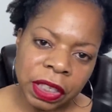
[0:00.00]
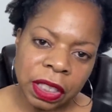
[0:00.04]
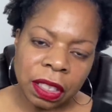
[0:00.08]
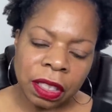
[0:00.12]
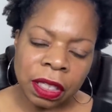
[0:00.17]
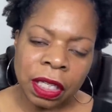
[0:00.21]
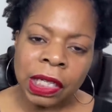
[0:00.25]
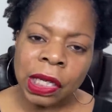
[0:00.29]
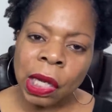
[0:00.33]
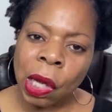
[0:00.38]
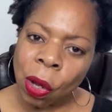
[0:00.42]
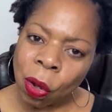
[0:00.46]

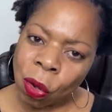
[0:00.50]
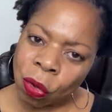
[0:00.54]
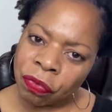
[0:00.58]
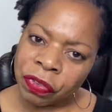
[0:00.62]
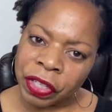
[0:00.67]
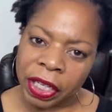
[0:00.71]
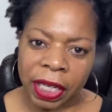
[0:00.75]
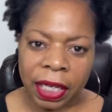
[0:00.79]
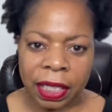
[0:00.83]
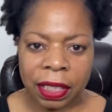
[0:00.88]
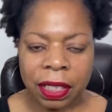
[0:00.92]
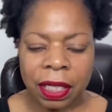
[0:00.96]
the
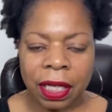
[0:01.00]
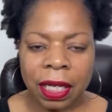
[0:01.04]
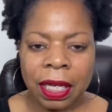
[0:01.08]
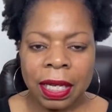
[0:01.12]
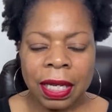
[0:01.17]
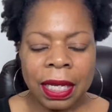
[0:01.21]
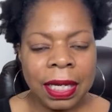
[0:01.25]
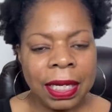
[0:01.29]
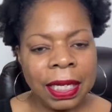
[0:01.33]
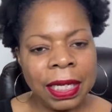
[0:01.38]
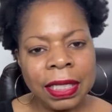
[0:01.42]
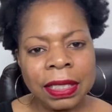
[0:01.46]
COVID.
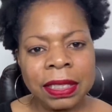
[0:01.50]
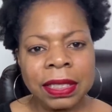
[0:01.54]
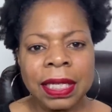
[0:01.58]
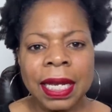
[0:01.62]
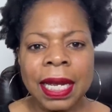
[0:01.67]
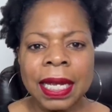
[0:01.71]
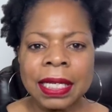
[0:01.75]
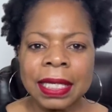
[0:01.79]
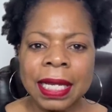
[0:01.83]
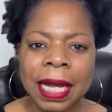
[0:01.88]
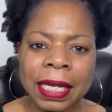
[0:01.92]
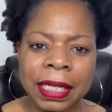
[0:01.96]
He's
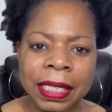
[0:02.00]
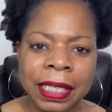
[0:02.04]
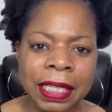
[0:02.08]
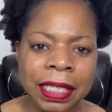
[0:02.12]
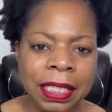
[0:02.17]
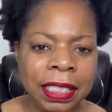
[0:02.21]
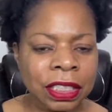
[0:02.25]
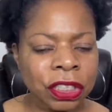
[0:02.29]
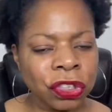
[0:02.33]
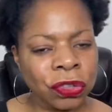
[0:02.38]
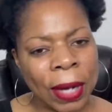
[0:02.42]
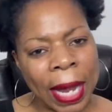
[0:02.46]
saying that he
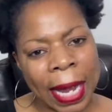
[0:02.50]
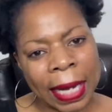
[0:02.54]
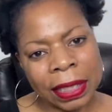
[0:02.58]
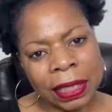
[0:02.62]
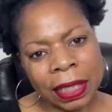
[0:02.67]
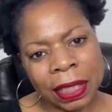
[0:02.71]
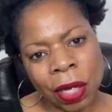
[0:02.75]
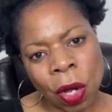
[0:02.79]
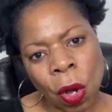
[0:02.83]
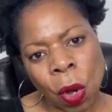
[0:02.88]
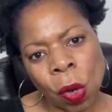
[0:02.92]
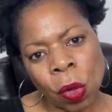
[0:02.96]

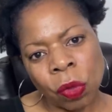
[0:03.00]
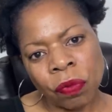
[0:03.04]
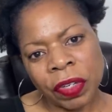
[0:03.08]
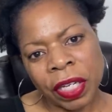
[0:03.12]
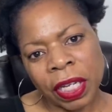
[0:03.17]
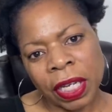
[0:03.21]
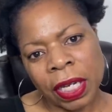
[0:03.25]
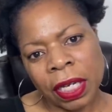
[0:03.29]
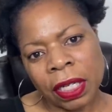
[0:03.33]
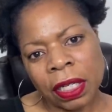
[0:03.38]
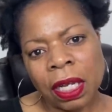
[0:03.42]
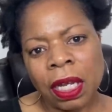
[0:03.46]
contracted
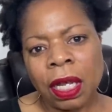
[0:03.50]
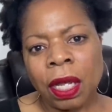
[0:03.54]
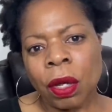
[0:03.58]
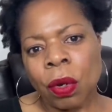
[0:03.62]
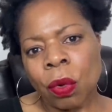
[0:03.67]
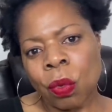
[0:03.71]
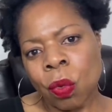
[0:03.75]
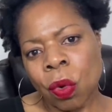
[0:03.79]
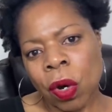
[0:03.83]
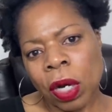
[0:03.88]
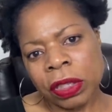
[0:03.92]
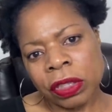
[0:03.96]
COVID
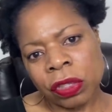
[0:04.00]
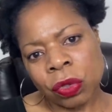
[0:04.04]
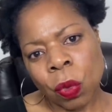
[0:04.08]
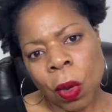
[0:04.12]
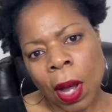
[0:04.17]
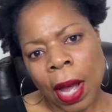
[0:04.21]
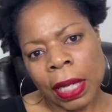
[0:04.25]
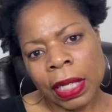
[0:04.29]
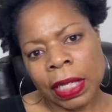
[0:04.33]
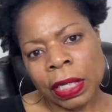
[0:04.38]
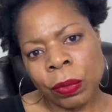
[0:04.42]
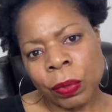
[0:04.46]
once
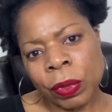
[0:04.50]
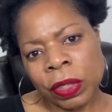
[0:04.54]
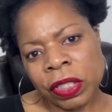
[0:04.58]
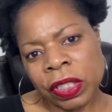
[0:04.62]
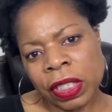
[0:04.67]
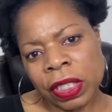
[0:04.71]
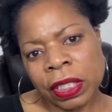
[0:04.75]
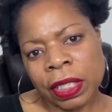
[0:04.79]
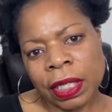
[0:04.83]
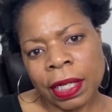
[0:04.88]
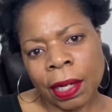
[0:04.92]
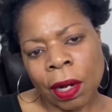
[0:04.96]
while he was
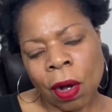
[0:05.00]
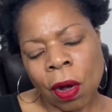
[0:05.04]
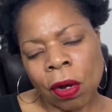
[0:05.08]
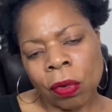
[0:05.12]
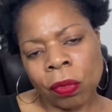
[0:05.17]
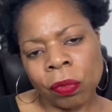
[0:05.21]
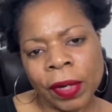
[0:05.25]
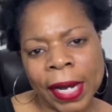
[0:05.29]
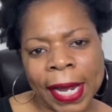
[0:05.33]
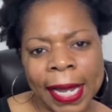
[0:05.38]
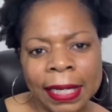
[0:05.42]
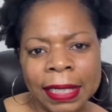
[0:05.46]
in there
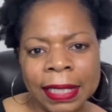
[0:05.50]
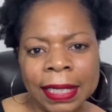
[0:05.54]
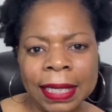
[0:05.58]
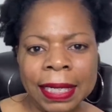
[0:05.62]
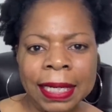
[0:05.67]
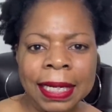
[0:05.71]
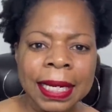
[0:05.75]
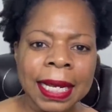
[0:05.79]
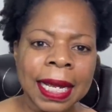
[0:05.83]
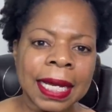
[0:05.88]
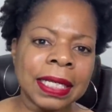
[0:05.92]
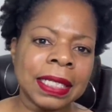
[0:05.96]

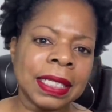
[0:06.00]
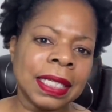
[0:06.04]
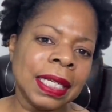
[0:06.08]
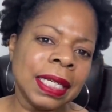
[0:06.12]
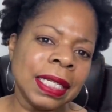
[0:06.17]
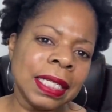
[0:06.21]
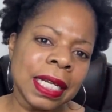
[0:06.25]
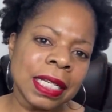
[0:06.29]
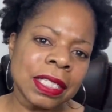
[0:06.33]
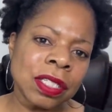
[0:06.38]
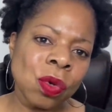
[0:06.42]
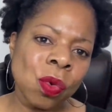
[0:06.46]
already, and
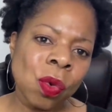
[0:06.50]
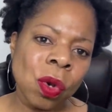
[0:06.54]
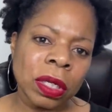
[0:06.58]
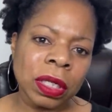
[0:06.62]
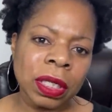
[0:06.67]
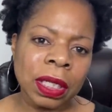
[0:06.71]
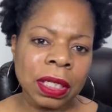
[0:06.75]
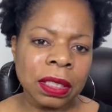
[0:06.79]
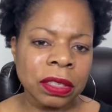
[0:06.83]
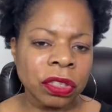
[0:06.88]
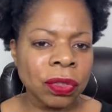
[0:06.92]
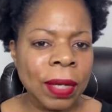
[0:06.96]
he doesn't want
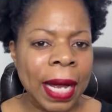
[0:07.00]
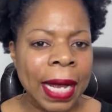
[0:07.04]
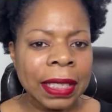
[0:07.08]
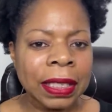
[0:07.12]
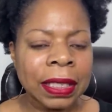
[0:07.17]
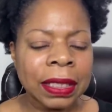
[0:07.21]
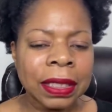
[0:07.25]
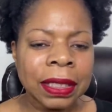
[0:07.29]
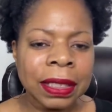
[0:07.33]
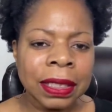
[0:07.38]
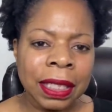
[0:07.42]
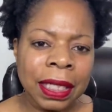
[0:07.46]
to contract
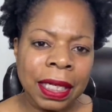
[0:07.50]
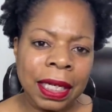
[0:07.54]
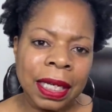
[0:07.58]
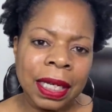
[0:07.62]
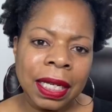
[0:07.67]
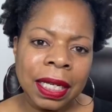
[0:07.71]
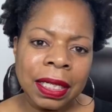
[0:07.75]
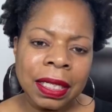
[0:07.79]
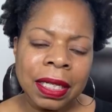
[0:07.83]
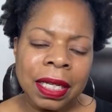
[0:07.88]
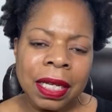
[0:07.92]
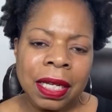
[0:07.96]
it
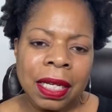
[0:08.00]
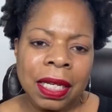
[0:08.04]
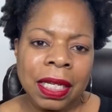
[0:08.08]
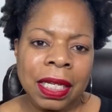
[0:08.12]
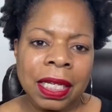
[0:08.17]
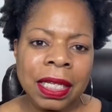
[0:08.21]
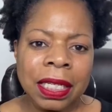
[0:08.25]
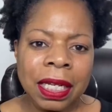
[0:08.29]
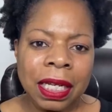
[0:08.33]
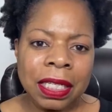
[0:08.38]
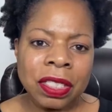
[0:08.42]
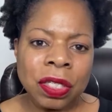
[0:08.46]
again.
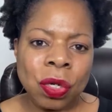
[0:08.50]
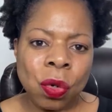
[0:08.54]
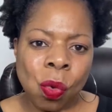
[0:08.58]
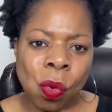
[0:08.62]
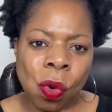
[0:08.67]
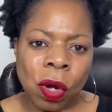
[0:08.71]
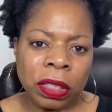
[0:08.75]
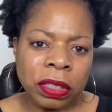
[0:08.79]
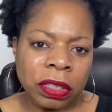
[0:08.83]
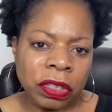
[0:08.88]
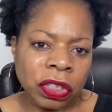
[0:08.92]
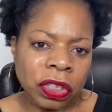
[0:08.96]
He doesn't
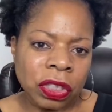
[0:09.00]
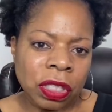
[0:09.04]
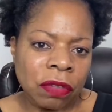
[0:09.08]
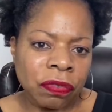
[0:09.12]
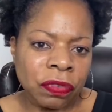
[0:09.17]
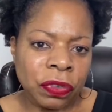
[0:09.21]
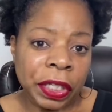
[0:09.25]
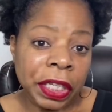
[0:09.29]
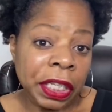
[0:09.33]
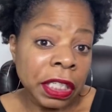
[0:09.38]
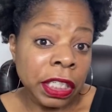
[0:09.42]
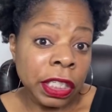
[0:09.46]
want to
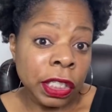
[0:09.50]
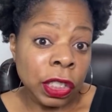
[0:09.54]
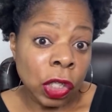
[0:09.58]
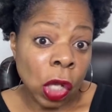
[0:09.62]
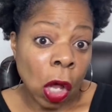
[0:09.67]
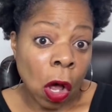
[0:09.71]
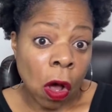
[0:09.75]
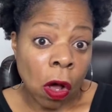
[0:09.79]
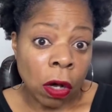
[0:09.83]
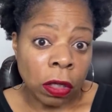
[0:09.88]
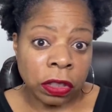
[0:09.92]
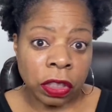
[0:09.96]
suffer any
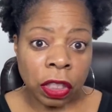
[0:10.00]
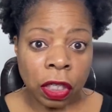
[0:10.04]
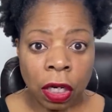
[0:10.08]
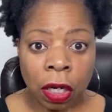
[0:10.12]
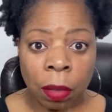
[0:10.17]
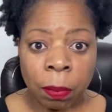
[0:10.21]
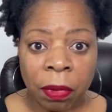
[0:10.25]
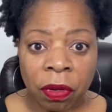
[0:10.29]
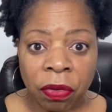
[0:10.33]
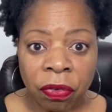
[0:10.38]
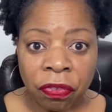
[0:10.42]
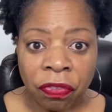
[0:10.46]

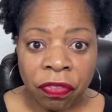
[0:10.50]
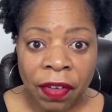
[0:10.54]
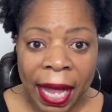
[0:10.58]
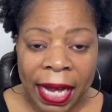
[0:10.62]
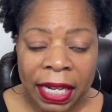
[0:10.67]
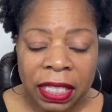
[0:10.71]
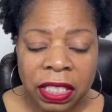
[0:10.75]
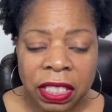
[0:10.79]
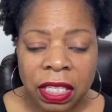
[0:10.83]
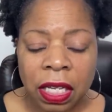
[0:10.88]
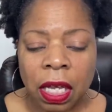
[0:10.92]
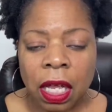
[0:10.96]
long-term
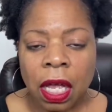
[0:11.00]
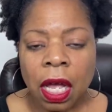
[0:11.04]
effects